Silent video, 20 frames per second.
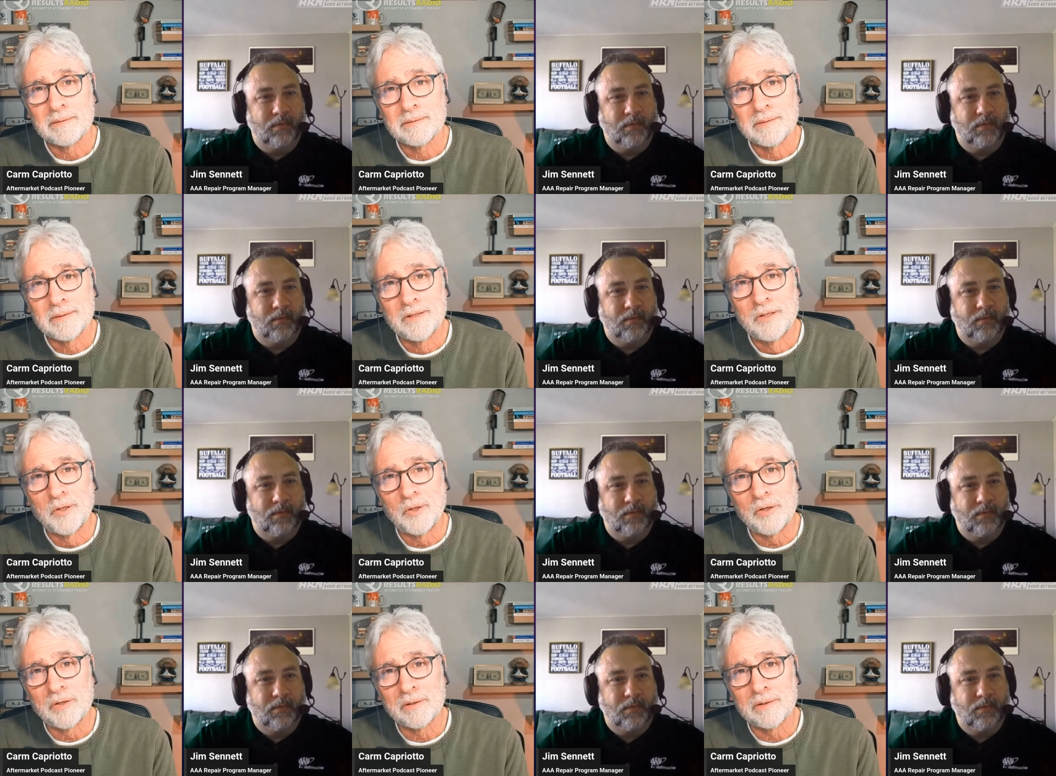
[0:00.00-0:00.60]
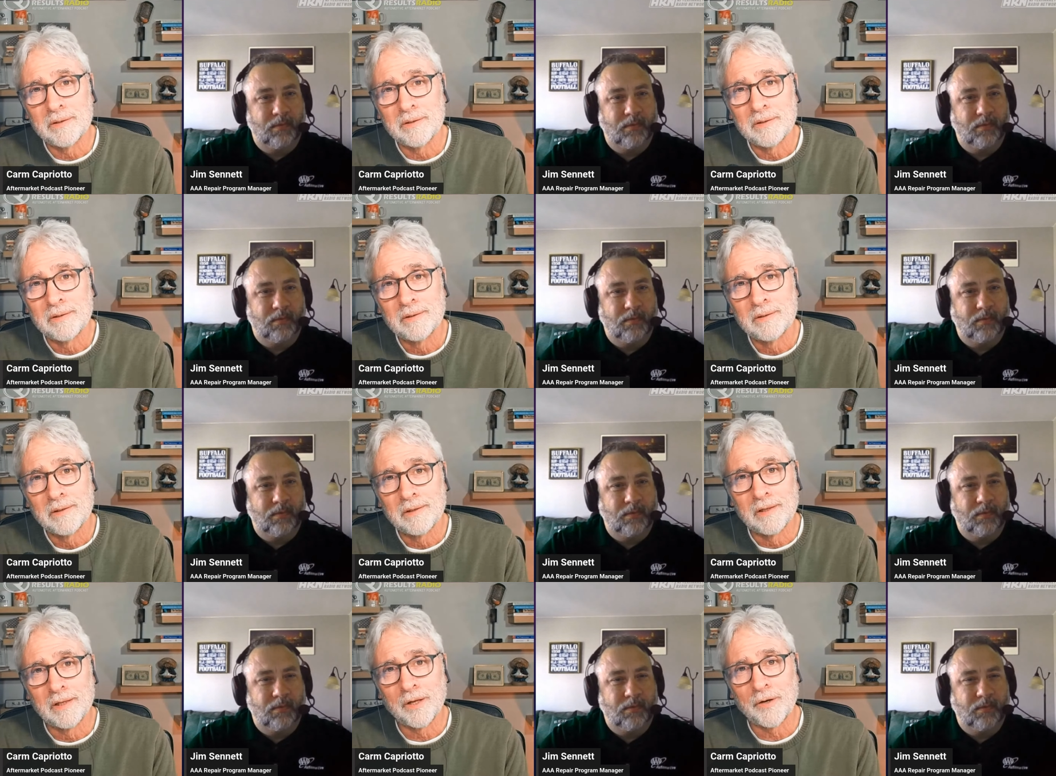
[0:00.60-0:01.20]
Speaker 1: good
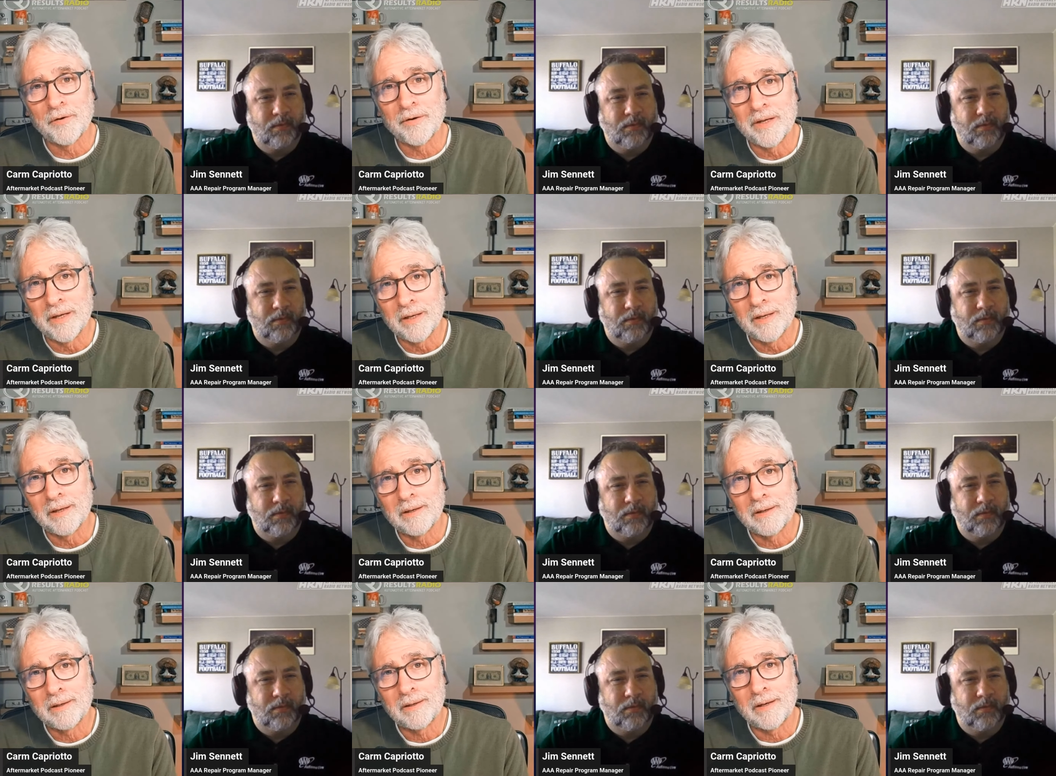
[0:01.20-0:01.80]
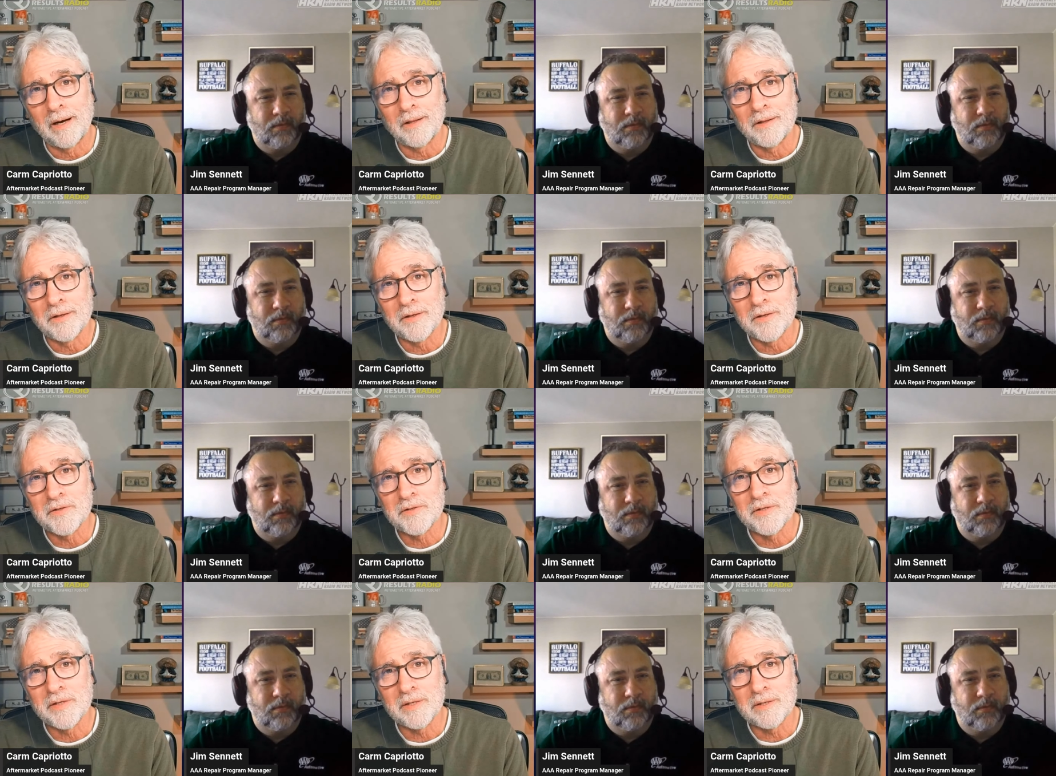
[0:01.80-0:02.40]
learning
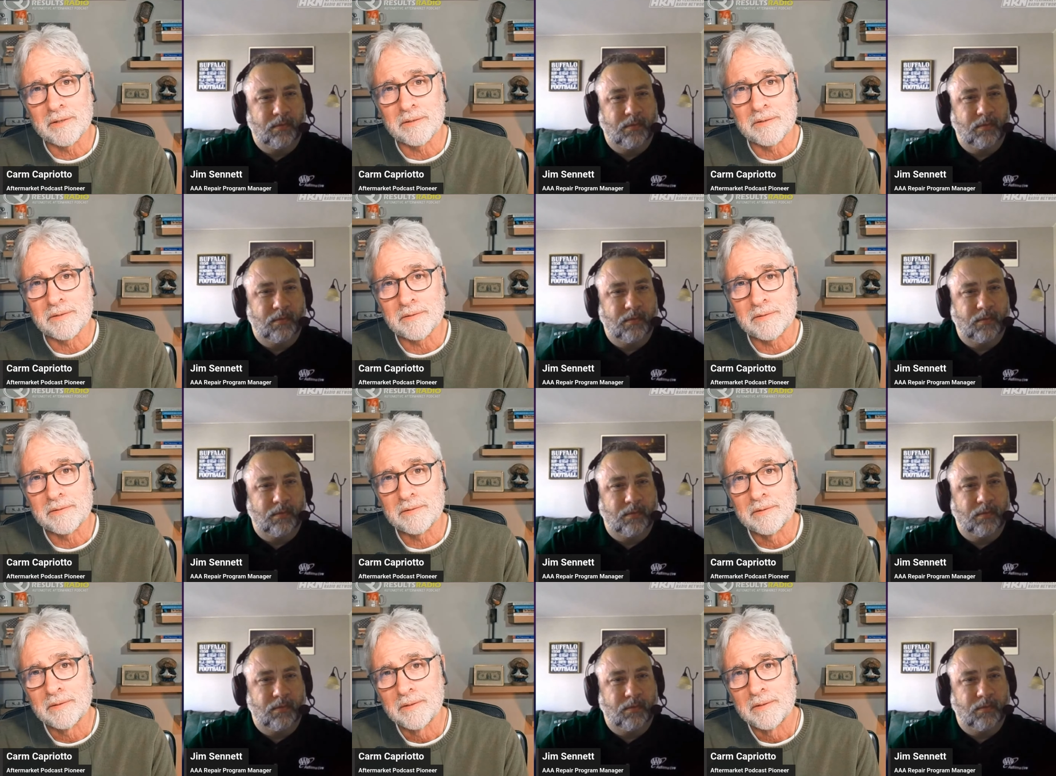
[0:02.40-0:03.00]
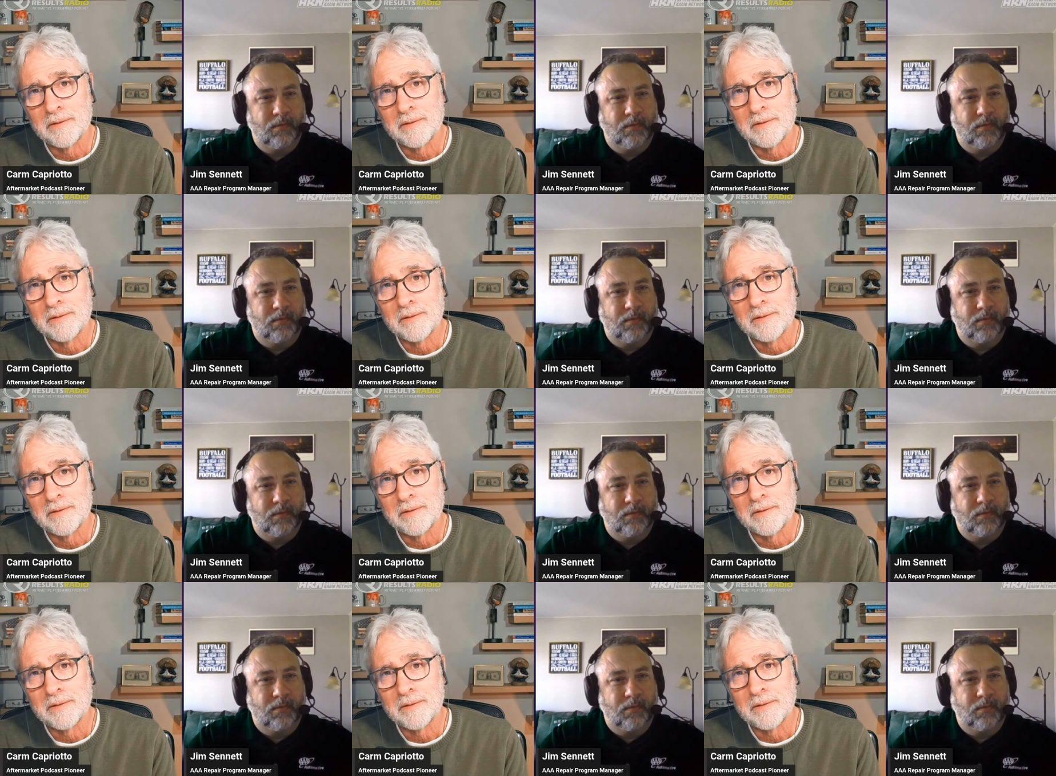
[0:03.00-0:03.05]
college years.